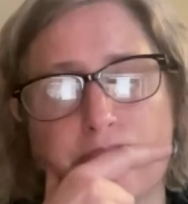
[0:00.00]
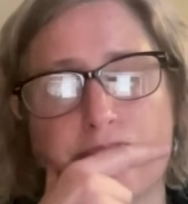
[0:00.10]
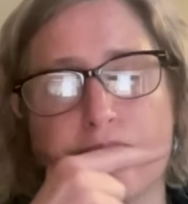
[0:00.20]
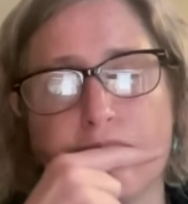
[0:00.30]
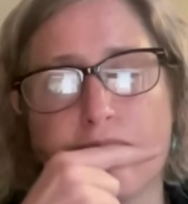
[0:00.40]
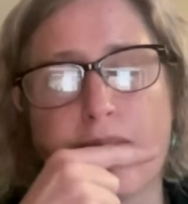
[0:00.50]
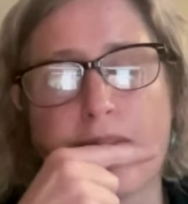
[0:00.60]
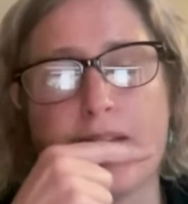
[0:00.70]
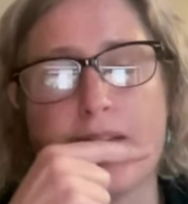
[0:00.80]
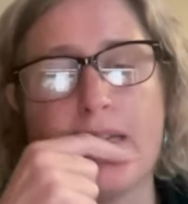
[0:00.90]
Mm.
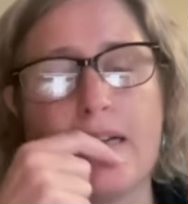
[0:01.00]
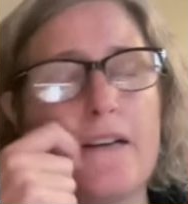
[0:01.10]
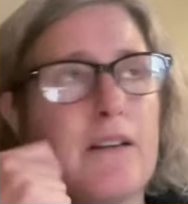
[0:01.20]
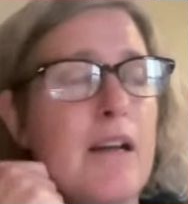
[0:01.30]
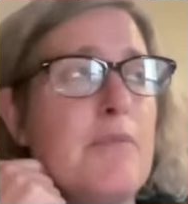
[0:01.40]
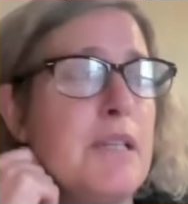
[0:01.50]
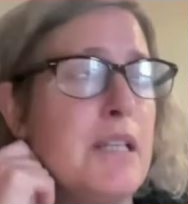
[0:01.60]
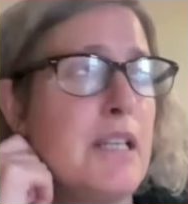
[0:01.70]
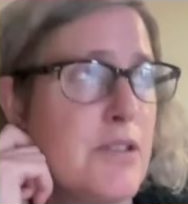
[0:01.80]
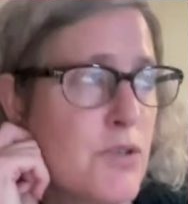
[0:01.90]
Yeah, I
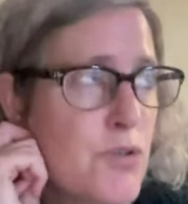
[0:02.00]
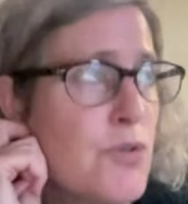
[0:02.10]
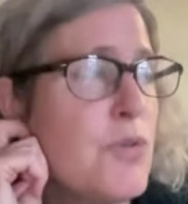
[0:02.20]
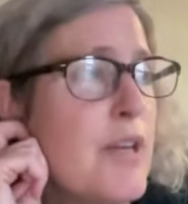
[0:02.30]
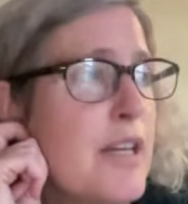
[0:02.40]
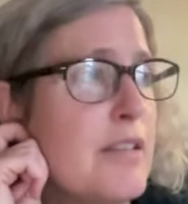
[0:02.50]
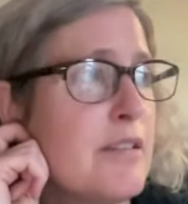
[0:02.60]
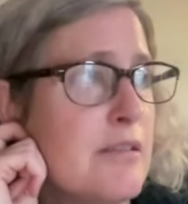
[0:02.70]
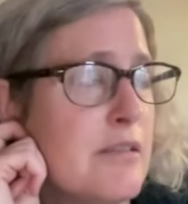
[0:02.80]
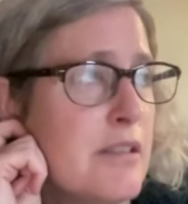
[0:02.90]
mean, it's true that uh,
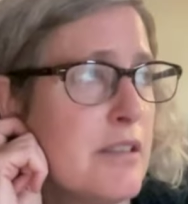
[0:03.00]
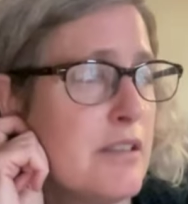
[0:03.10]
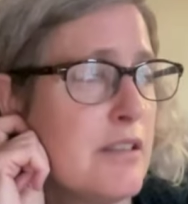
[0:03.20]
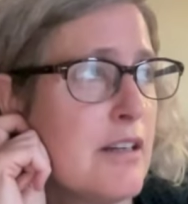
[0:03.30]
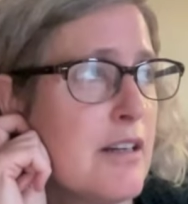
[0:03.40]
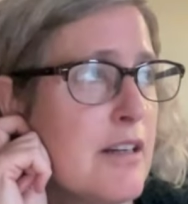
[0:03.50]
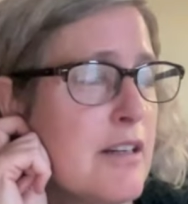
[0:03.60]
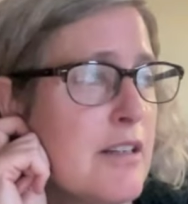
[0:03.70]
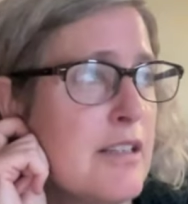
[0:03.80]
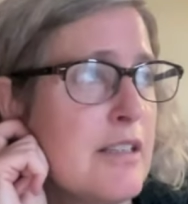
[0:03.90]

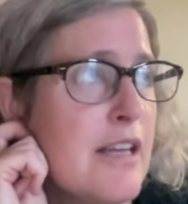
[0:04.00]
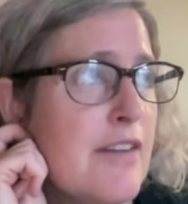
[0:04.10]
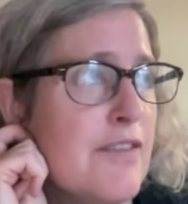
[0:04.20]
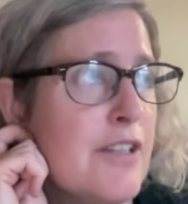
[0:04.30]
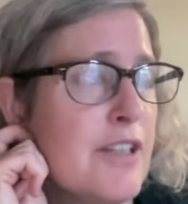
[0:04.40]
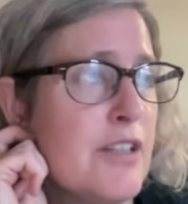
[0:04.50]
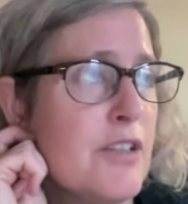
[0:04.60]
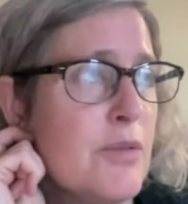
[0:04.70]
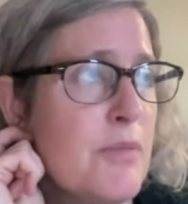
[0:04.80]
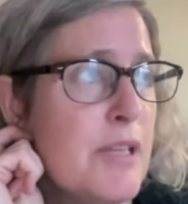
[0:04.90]
in Africa,
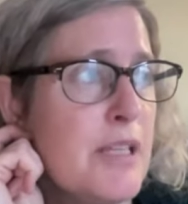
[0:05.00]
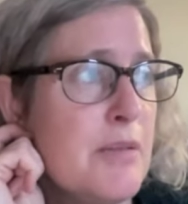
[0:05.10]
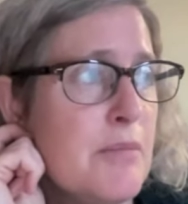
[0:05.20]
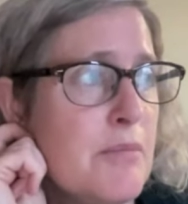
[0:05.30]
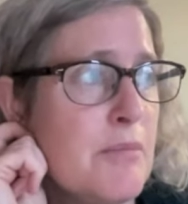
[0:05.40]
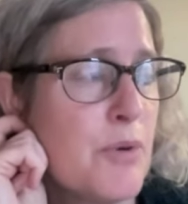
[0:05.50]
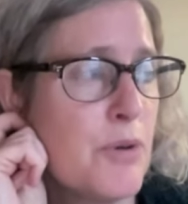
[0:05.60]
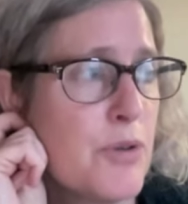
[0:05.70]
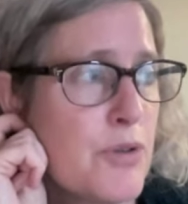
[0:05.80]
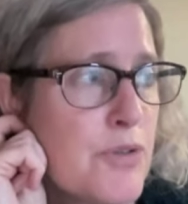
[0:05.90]
you know, many
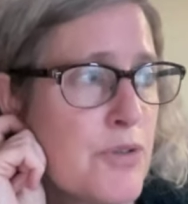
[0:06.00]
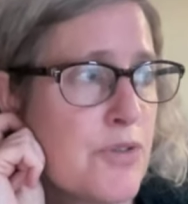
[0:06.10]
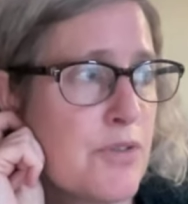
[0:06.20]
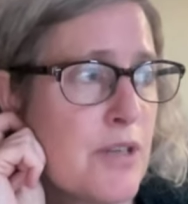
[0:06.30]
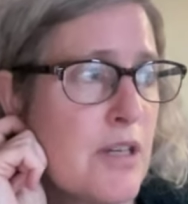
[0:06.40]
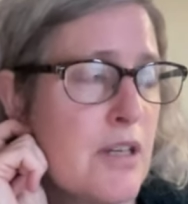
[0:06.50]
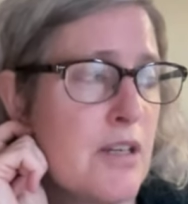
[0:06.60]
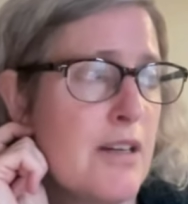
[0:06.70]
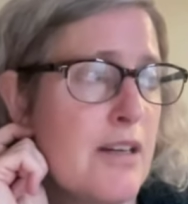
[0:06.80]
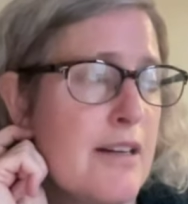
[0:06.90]
borders
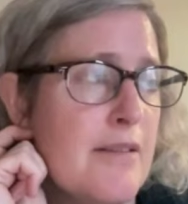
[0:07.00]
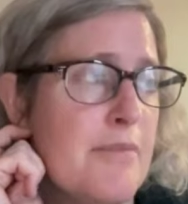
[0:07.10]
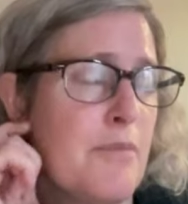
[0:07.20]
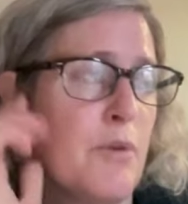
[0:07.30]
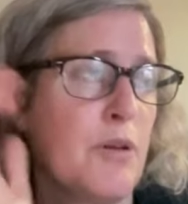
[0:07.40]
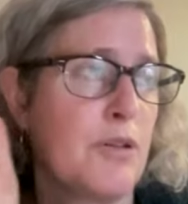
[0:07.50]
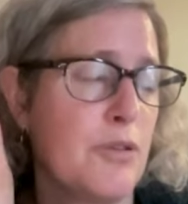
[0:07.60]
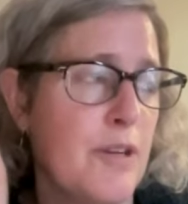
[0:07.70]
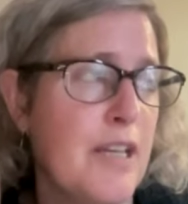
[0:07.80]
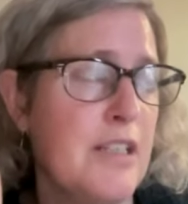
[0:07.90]
um, were
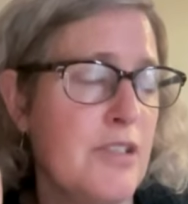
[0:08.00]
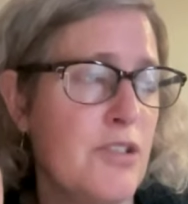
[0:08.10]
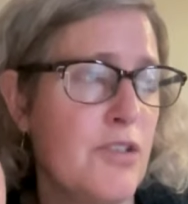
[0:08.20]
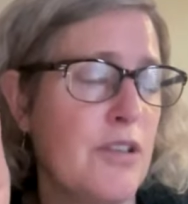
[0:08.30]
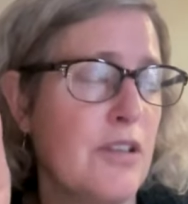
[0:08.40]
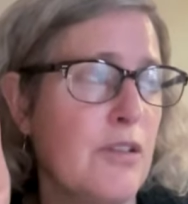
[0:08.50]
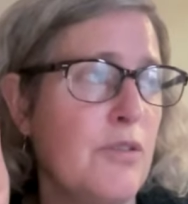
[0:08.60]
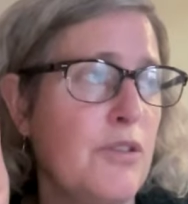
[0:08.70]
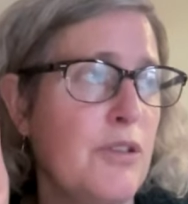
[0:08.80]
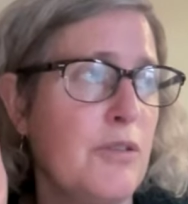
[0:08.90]
created during the
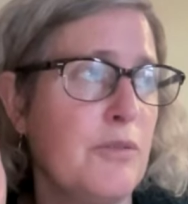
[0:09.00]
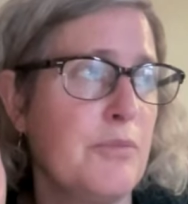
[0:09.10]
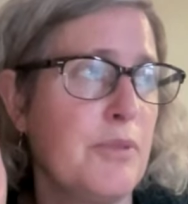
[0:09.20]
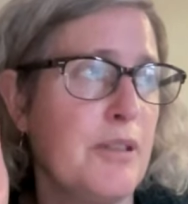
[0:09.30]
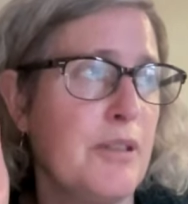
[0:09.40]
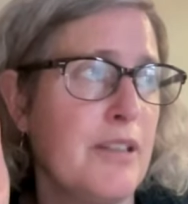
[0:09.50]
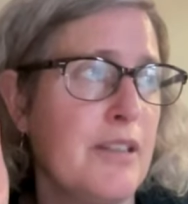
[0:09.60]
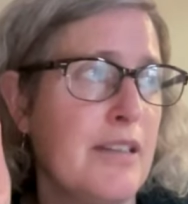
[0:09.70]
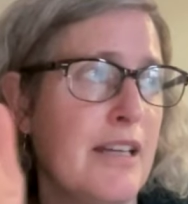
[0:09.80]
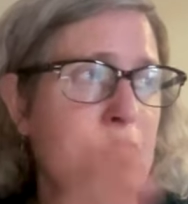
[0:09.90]
colonial
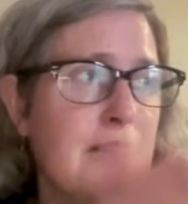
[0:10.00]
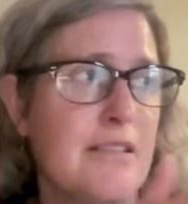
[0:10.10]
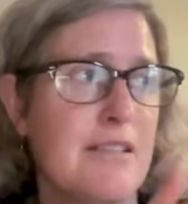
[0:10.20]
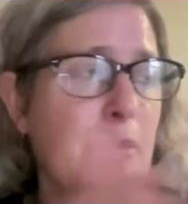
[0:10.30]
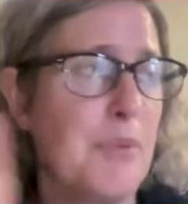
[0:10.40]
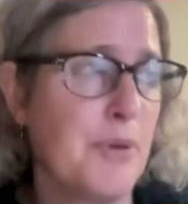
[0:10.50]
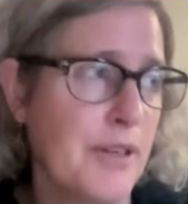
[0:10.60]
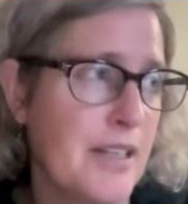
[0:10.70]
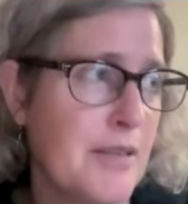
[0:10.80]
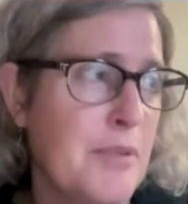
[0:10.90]
period that
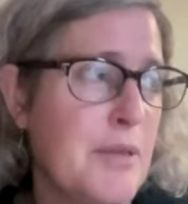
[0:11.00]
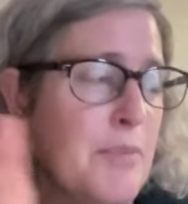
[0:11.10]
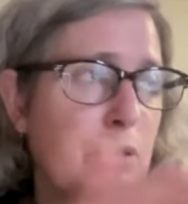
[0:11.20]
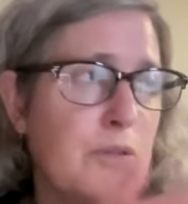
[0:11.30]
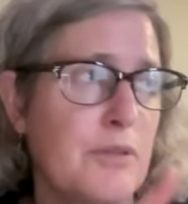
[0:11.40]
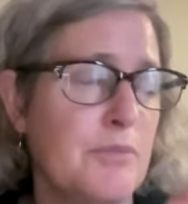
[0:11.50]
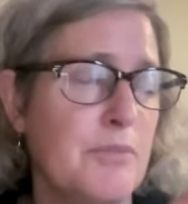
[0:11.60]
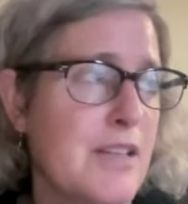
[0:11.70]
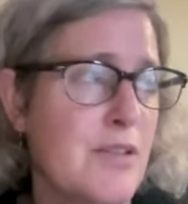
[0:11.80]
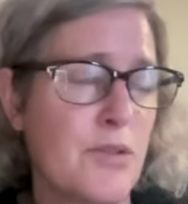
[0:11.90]
separated people,
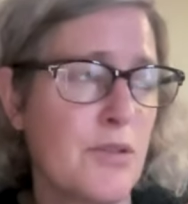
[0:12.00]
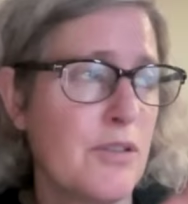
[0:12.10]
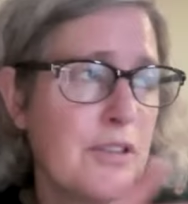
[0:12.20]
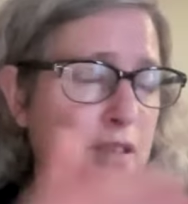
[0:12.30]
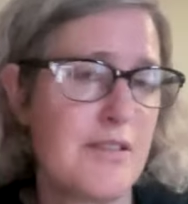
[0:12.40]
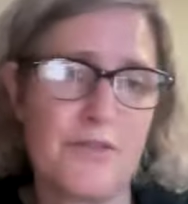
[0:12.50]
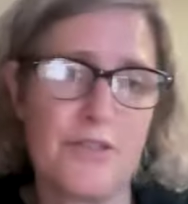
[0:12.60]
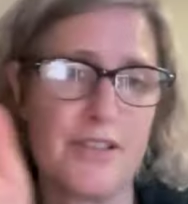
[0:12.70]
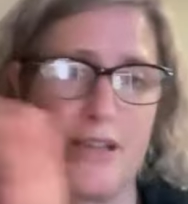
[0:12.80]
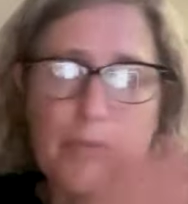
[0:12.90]
pastoralists,
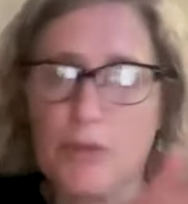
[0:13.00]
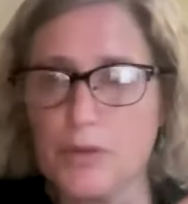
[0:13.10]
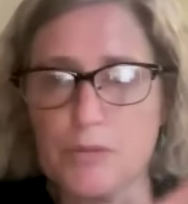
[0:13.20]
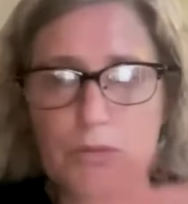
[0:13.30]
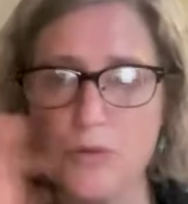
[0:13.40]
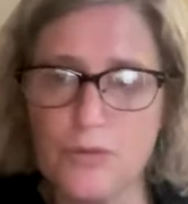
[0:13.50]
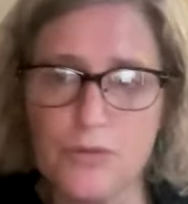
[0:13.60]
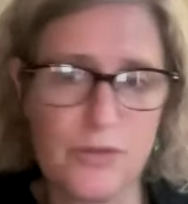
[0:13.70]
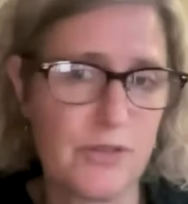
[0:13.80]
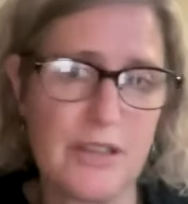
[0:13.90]
for example, who had
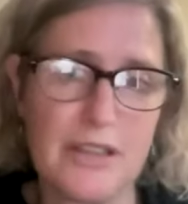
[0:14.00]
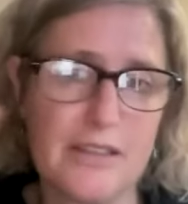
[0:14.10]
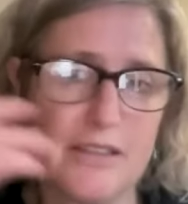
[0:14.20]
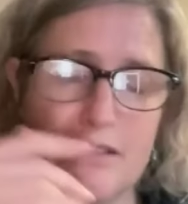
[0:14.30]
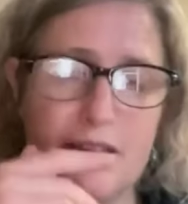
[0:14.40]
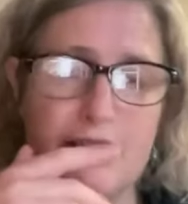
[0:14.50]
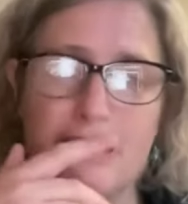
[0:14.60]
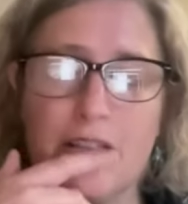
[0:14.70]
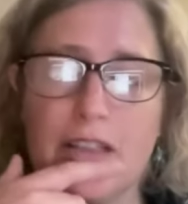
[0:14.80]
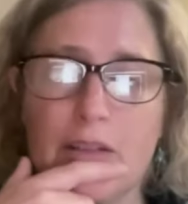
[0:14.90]
moved uh,
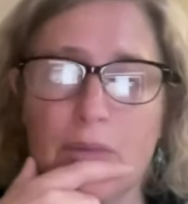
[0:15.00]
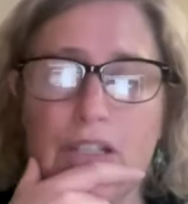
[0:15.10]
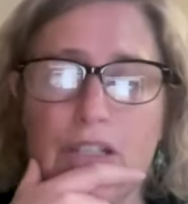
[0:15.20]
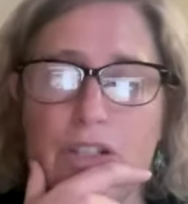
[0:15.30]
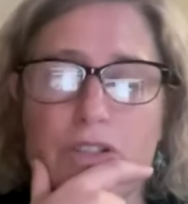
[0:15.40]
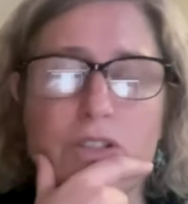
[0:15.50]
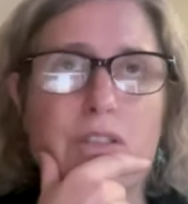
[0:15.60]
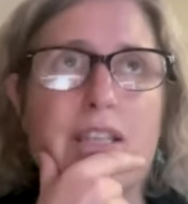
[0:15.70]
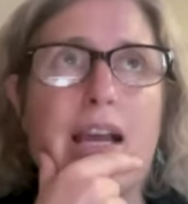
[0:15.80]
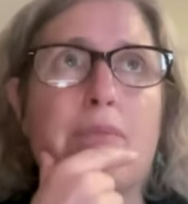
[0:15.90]
in in a region
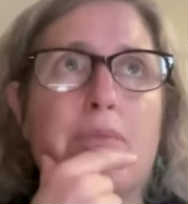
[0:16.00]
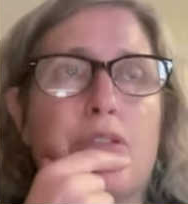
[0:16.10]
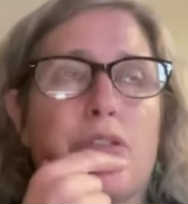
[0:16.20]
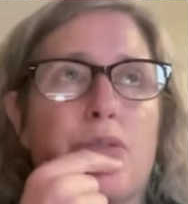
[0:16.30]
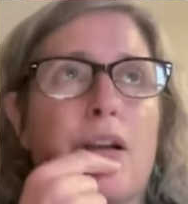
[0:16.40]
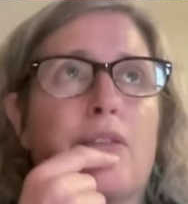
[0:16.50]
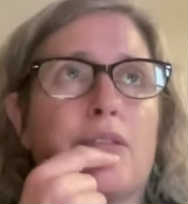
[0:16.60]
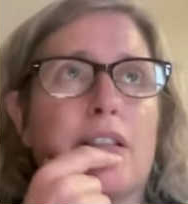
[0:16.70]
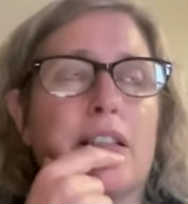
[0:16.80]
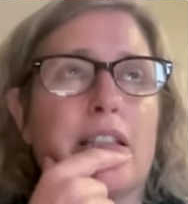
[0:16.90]
to adapt to
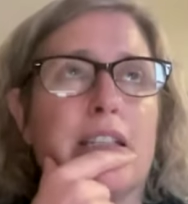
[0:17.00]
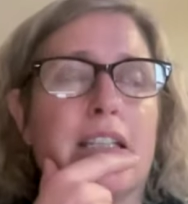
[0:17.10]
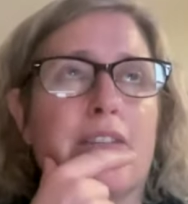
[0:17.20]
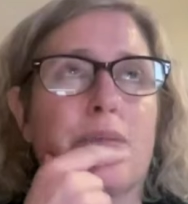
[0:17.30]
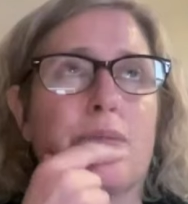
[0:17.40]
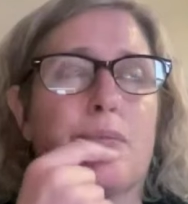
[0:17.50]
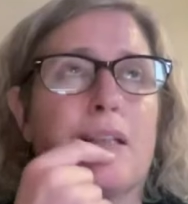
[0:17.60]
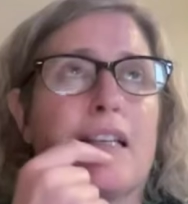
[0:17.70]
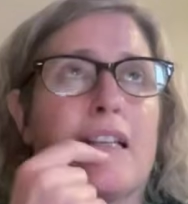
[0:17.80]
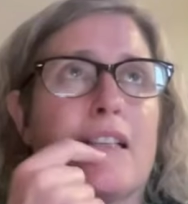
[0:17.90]
drought in a in a given
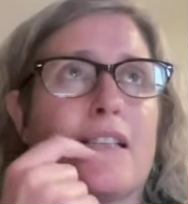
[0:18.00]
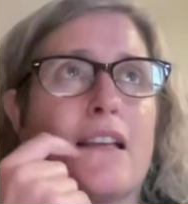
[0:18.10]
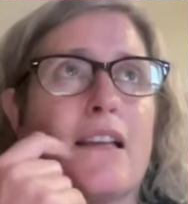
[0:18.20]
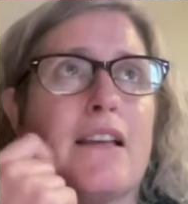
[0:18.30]
place.